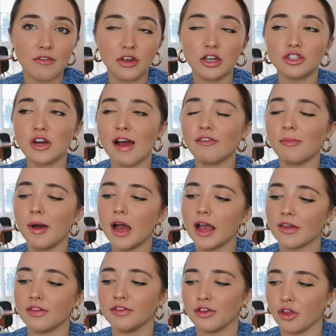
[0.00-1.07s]
love a good travel
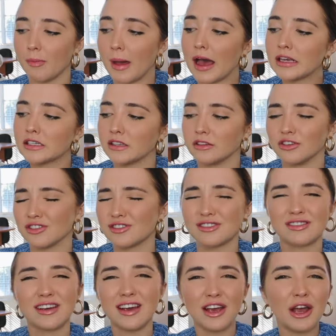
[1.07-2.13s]
mug. I think they're the best and they're
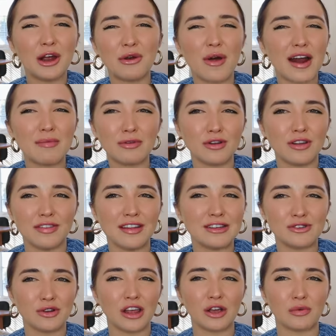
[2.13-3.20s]
just incredible and
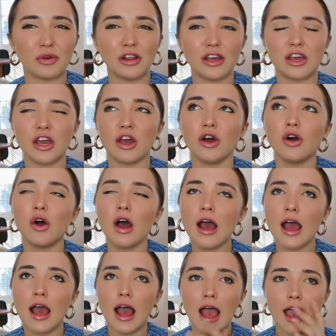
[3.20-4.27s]
these are like really cute.
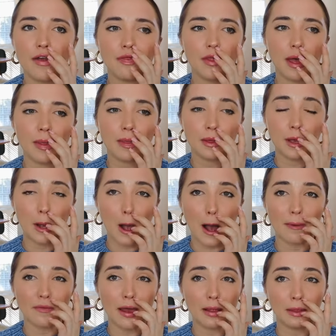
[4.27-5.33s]
And then the
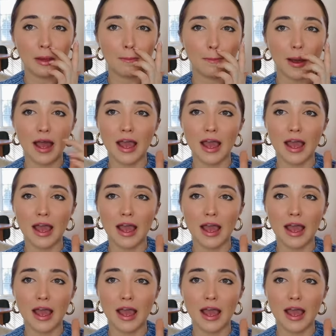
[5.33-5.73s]
Agave Lip